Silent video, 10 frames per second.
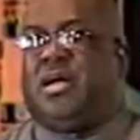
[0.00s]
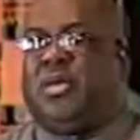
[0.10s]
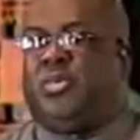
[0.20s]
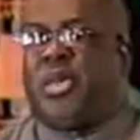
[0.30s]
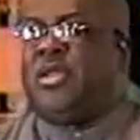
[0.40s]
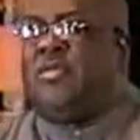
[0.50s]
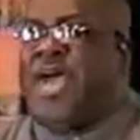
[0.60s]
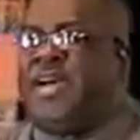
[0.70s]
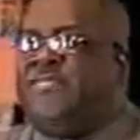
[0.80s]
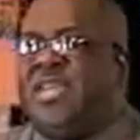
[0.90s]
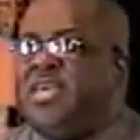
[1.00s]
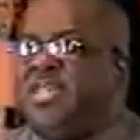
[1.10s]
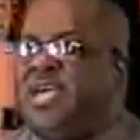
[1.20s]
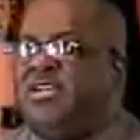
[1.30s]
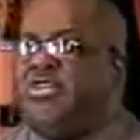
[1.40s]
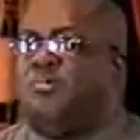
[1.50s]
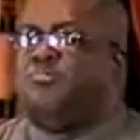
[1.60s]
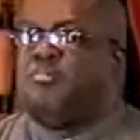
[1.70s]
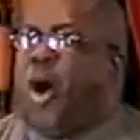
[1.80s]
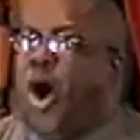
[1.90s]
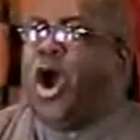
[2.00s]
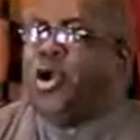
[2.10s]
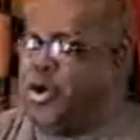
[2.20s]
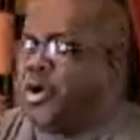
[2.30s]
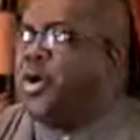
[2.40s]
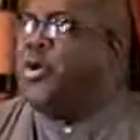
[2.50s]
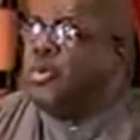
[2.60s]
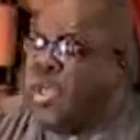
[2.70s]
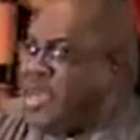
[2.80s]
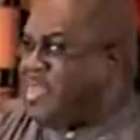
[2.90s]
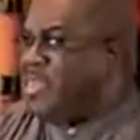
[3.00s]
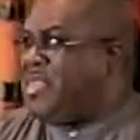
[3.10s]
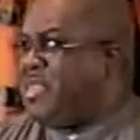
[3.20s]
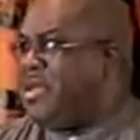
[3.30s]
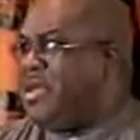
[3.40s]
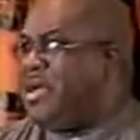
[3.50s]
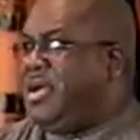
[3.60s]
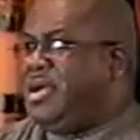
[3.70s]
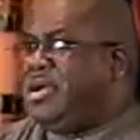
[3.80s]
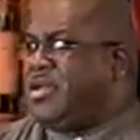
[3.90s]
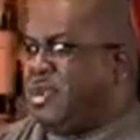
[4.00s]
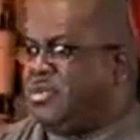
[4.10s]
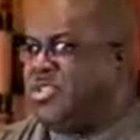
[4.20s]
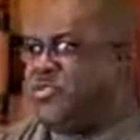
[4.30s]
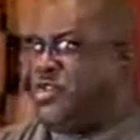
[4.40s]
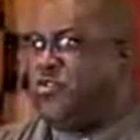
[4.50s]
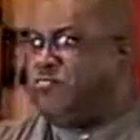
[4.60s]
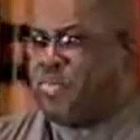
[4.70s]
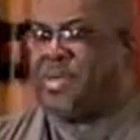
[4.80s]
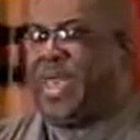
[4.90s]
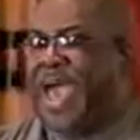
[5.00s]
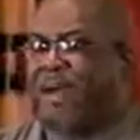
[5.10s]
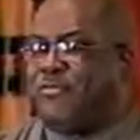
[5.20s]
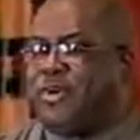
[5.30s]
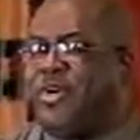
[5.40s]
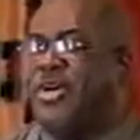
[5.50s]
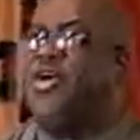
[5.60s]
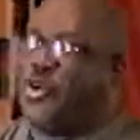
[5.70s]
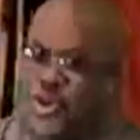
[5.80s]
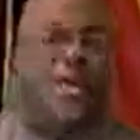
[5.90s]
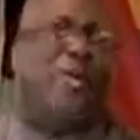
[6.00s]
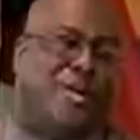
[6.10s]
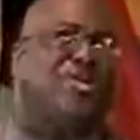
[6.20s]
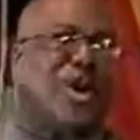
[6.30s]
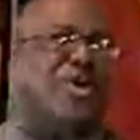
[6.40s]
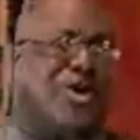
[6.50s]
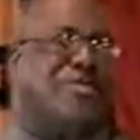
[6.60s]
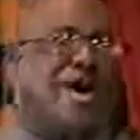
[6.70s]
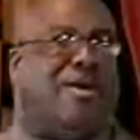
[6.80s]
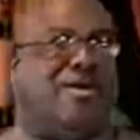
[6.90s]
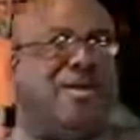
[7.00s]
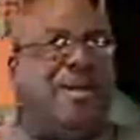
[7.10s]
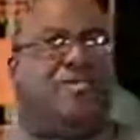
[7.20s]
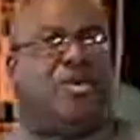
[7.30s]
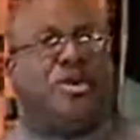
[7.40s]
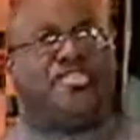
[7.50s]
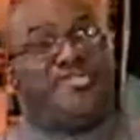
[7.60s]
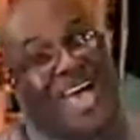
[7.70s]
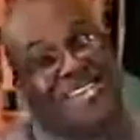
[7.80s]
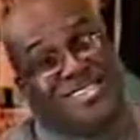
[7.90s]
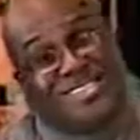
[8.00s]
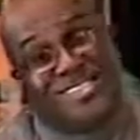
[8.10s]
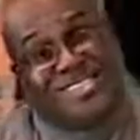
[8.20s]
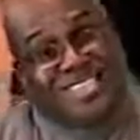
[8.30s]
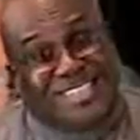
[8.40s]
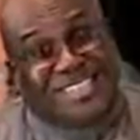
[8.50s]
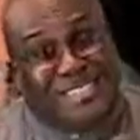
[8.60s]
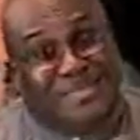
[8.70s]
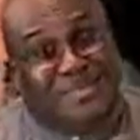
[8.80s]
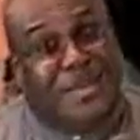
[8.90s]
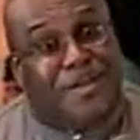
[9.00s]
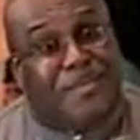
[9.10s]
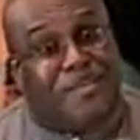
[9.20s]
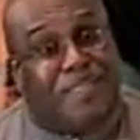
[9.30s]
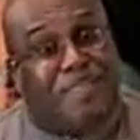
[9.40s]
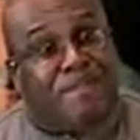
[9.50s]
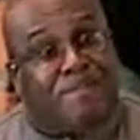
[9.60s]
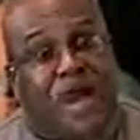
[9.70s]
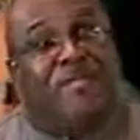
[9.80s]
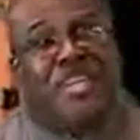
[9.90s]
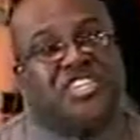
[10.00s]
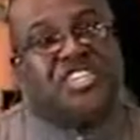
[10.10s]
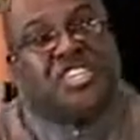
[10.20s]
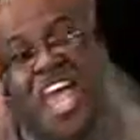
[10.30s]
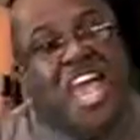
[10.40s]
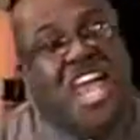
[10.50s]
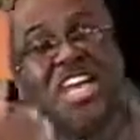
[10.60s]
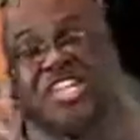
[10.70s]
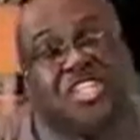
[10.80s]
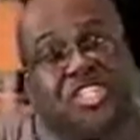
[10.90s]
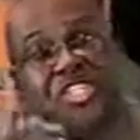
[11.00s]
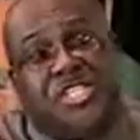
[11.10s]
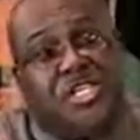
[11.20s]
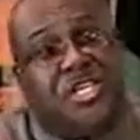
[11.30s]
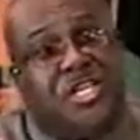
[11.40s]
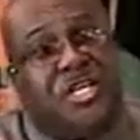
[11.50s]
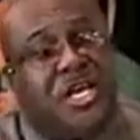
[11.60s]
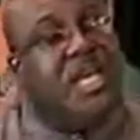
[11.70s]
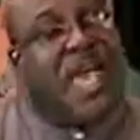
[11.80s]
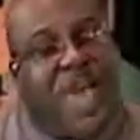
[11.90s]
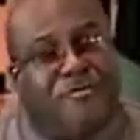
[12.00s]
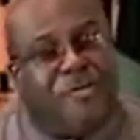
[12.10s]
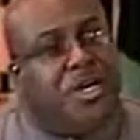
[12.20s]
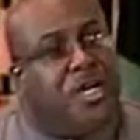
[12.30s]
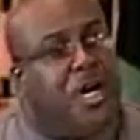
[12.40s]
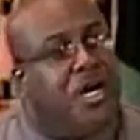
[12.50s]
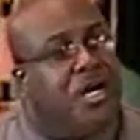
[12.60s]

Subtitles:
We don't have anything to barter with. Now those of you who've been to Africa, you know what I'm talking about, because that's the system of exchange in Africa.